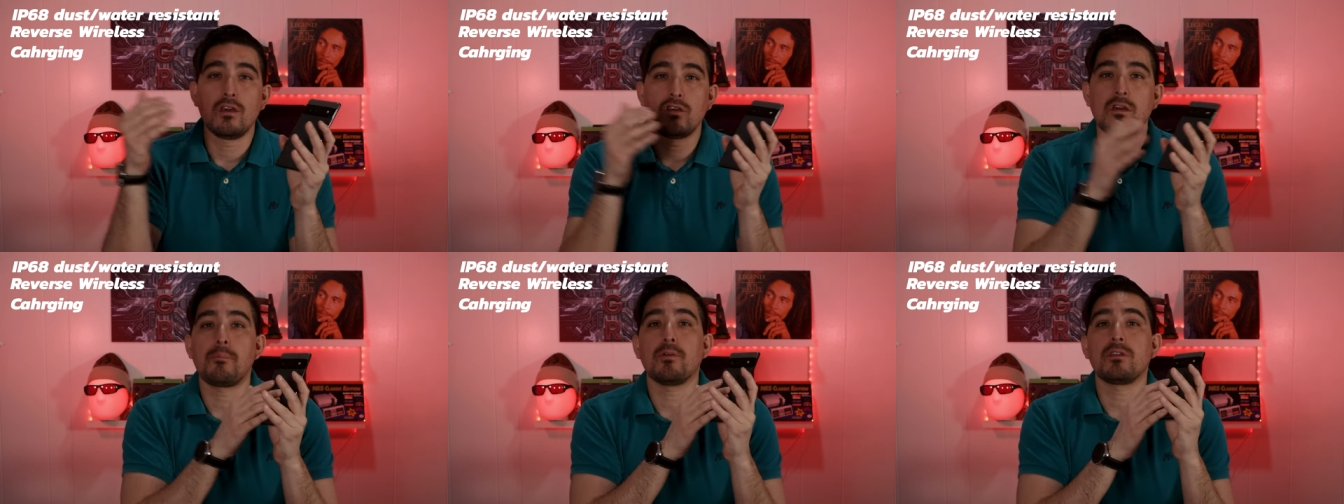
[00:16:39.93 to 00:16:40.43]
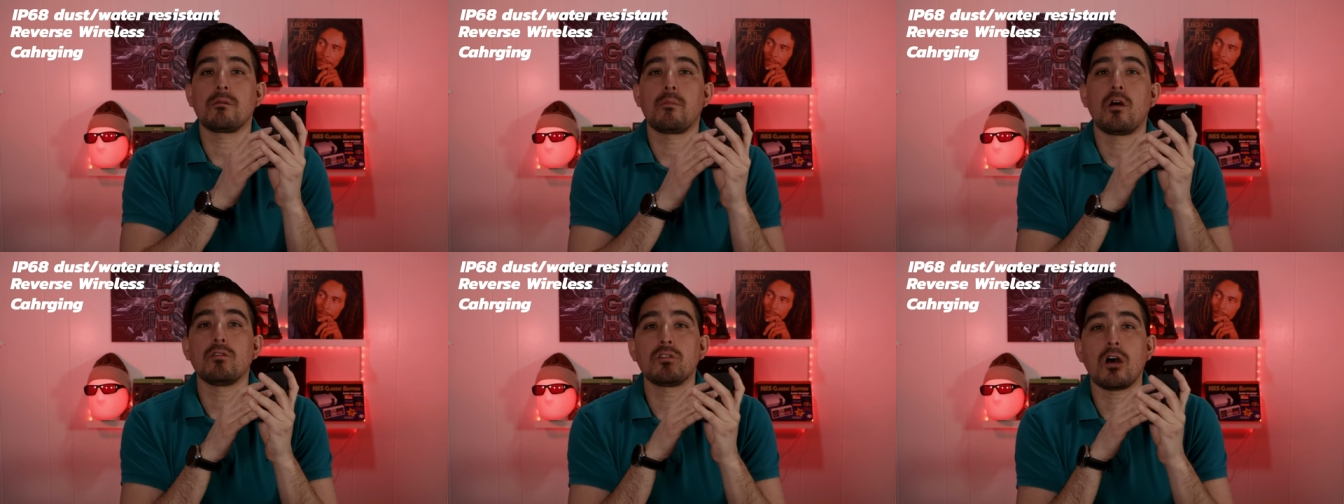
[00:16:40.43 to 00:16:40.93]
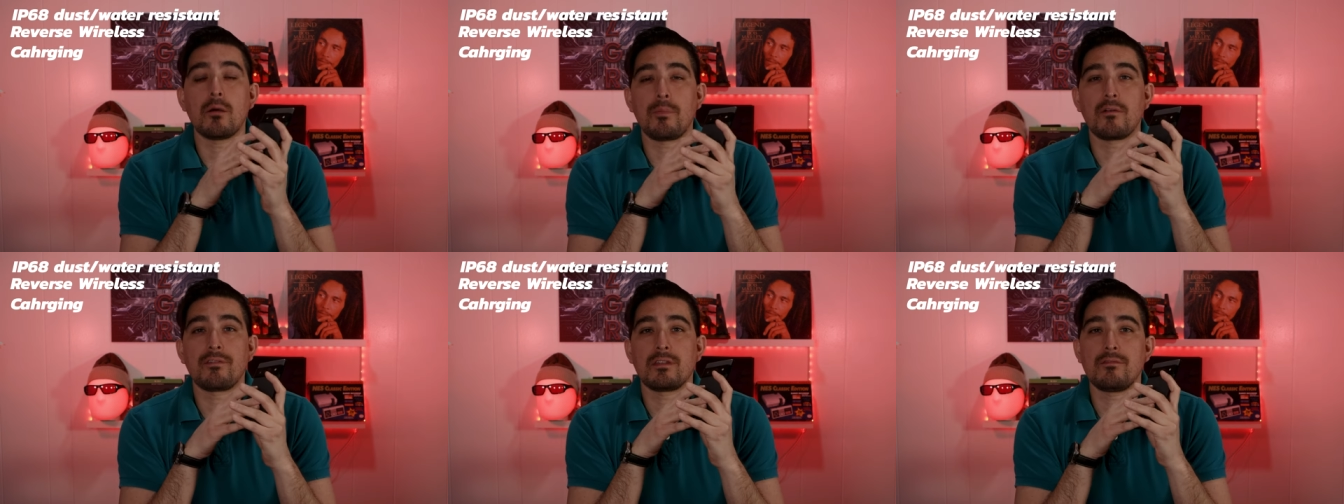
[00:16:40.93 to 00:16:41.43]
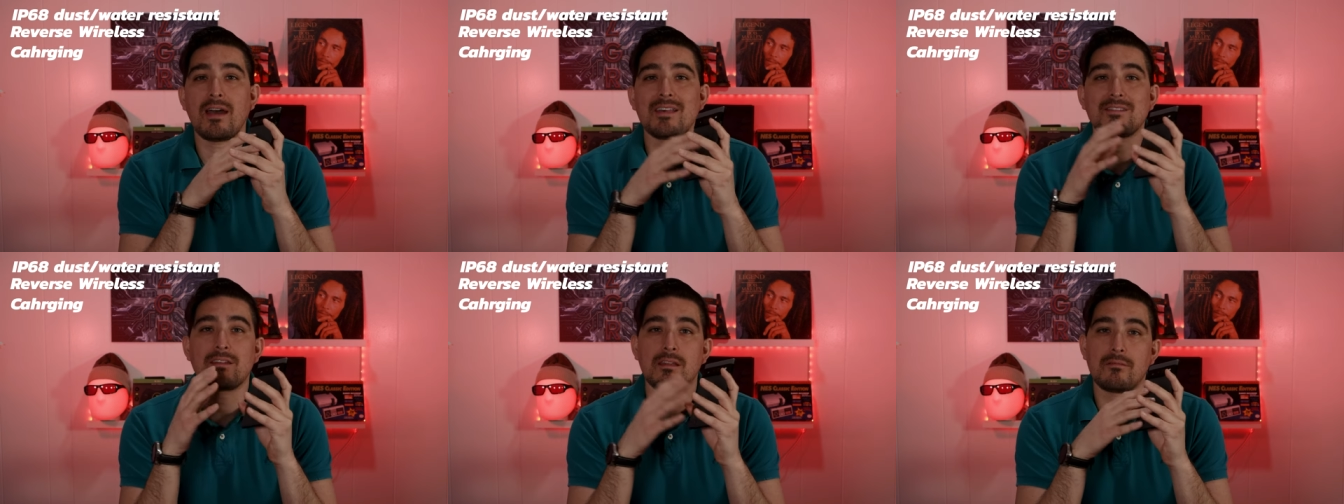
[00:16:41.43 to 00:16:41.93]
you can put them on top of the
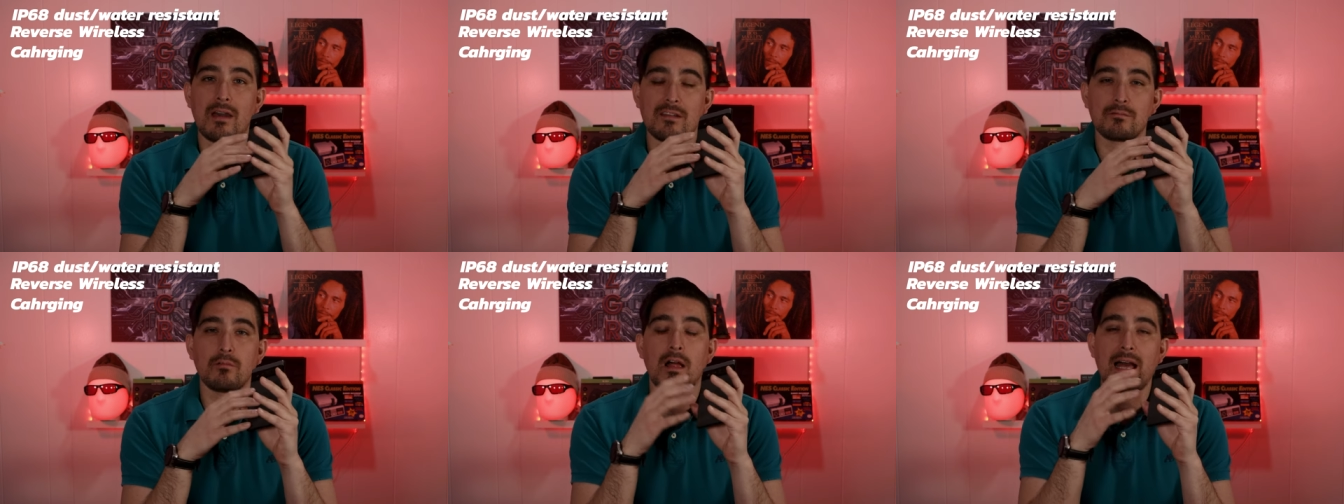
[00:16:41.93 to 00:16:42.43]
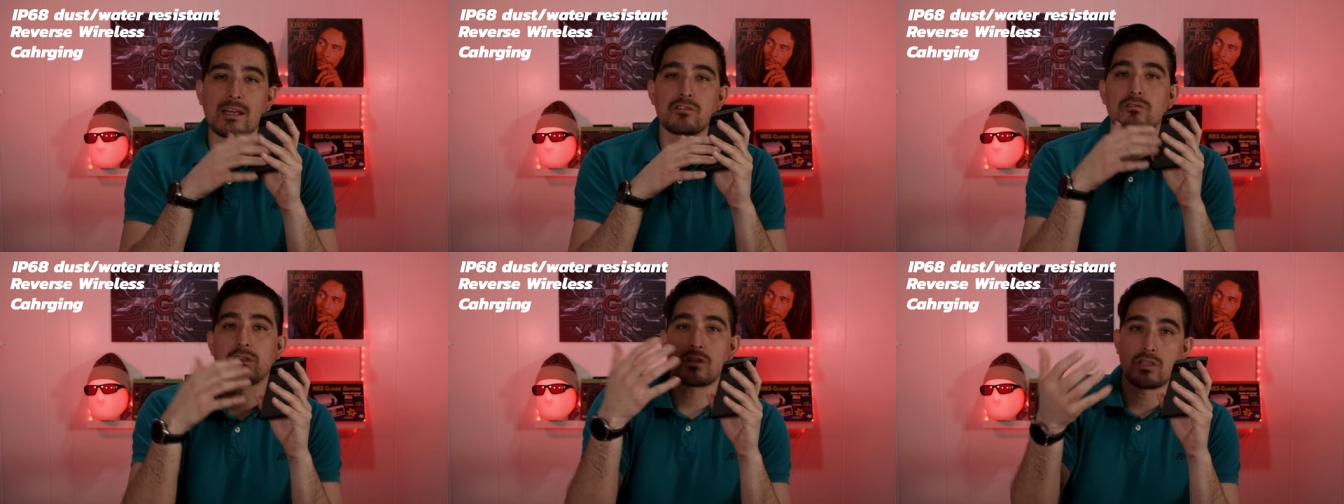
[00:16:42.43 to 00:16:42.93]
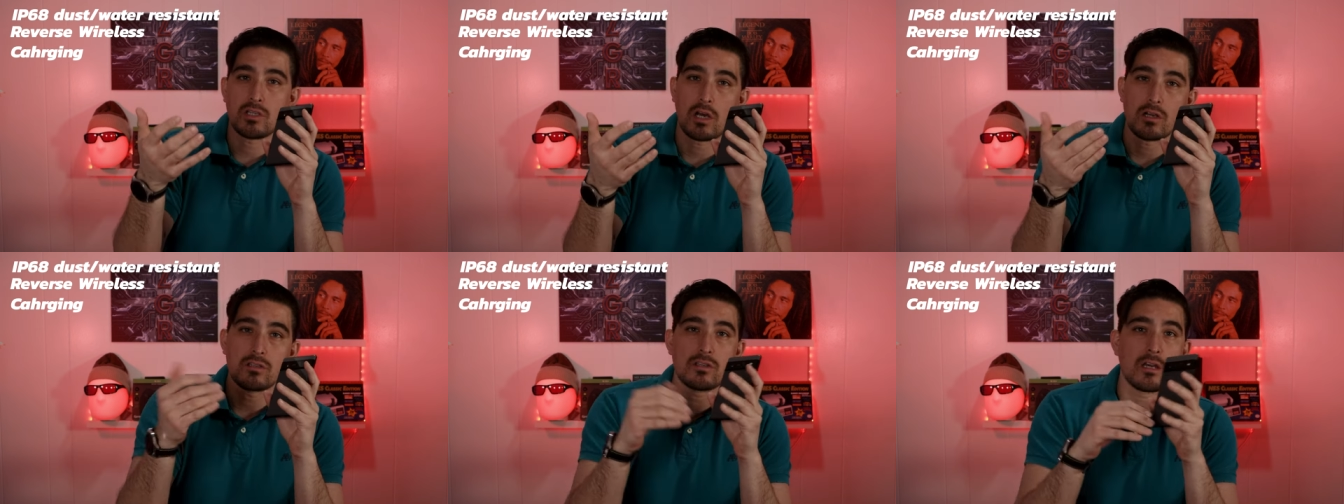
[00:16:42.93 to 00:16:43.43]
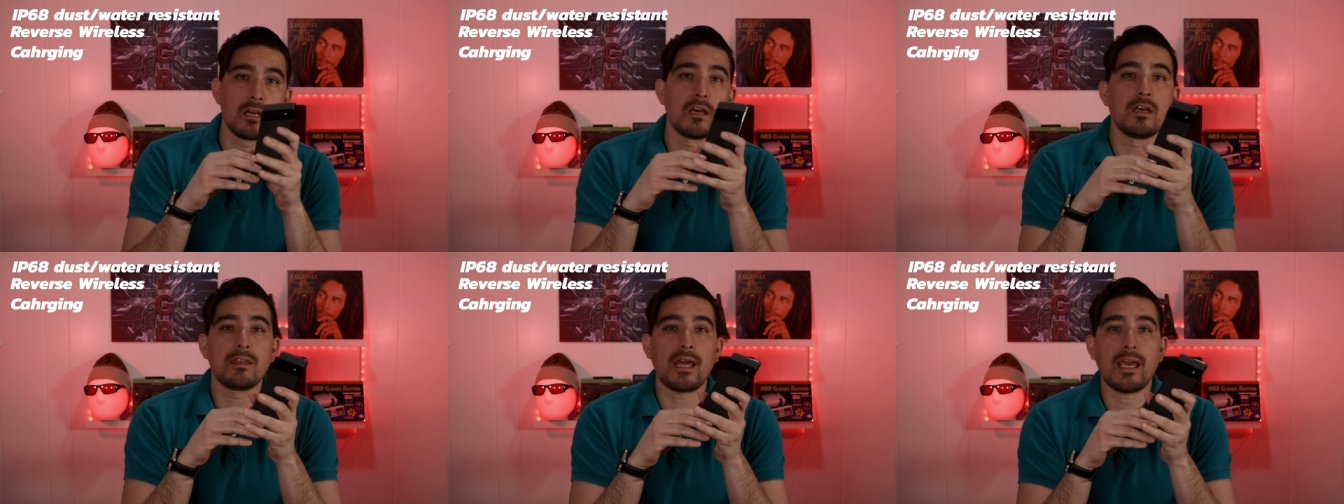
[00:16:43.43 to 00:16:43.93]
device and the device will actually charge
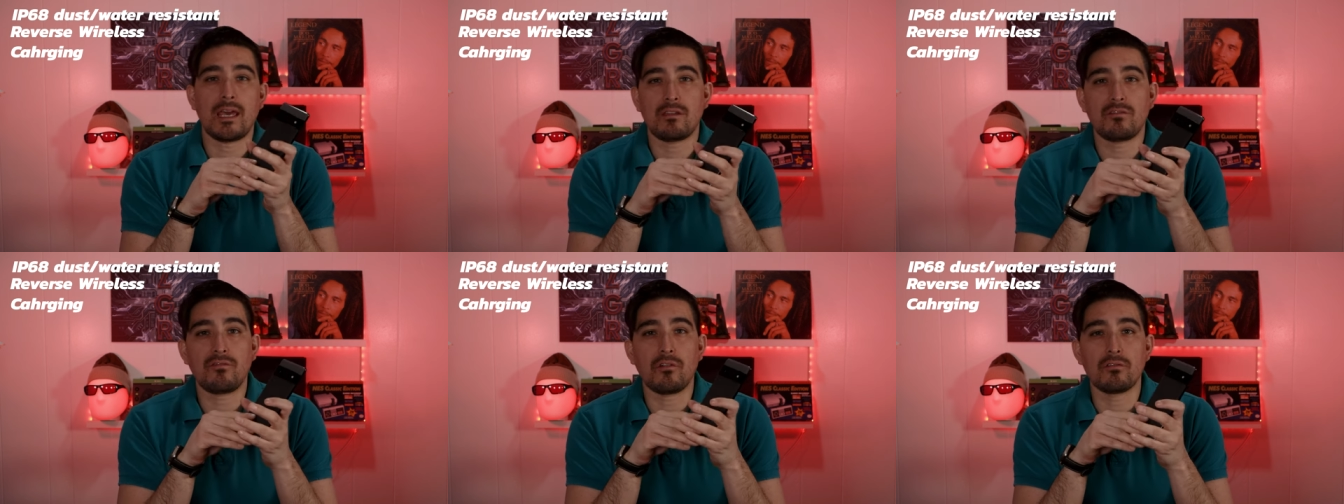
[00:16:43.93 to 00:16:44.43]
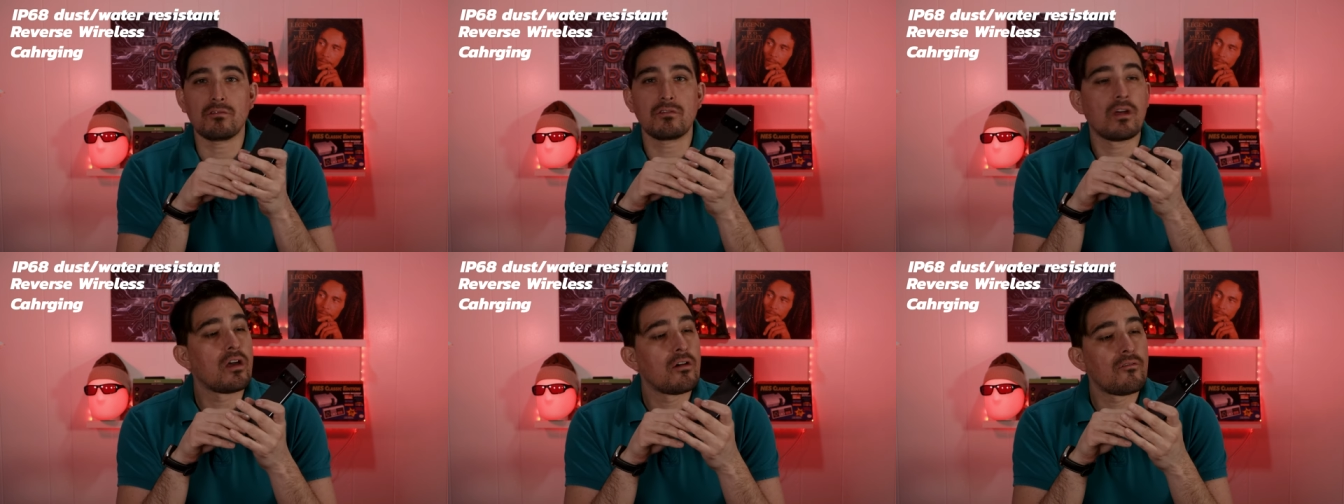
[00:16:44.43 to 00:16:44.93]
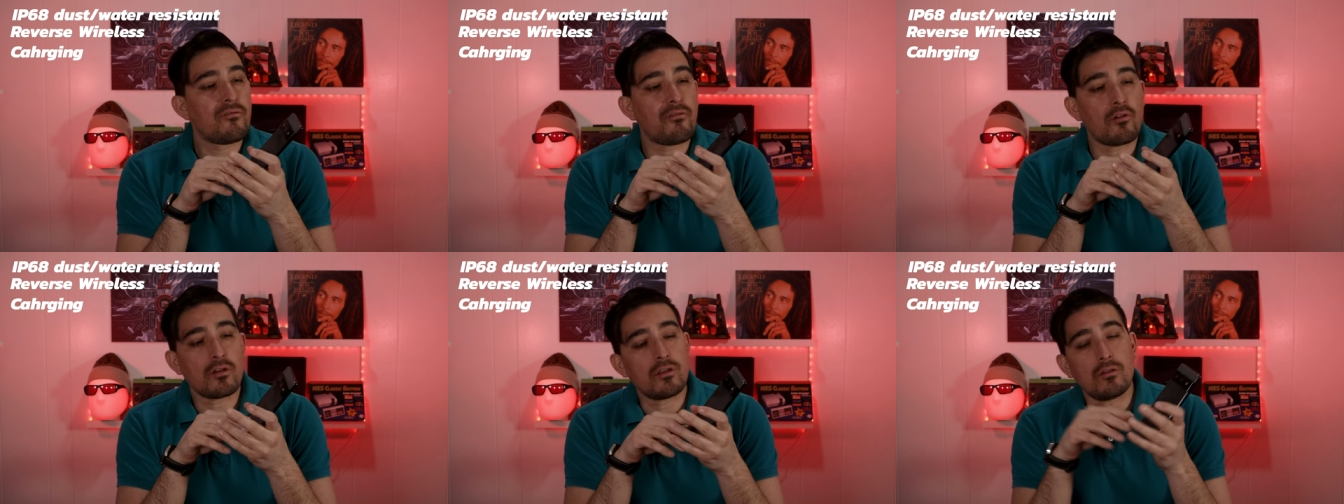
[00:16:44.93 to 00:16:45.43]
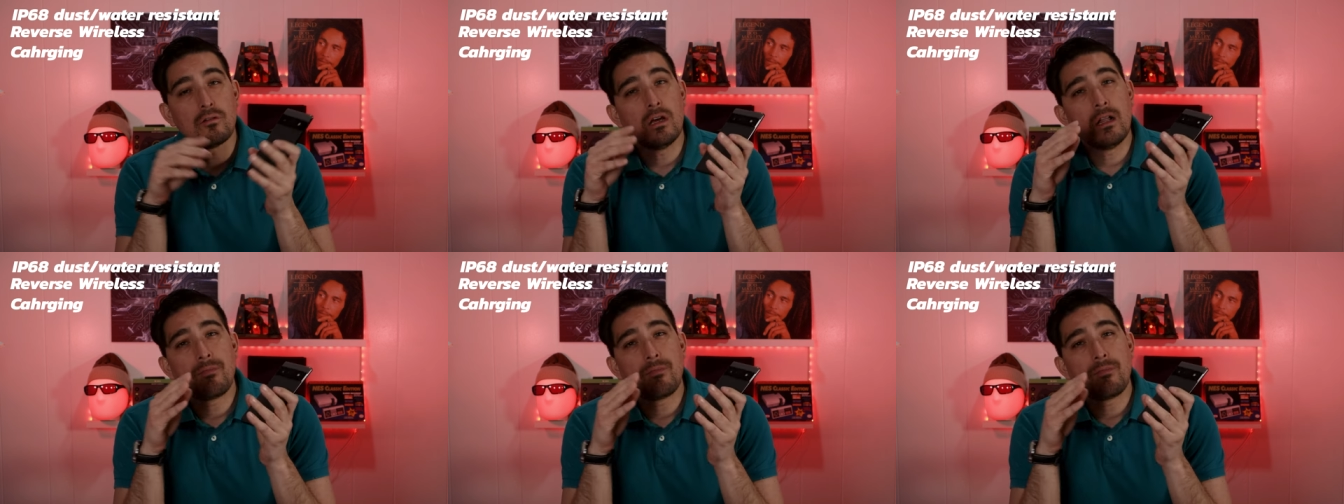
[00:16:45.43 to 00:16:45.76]
the headphones for you.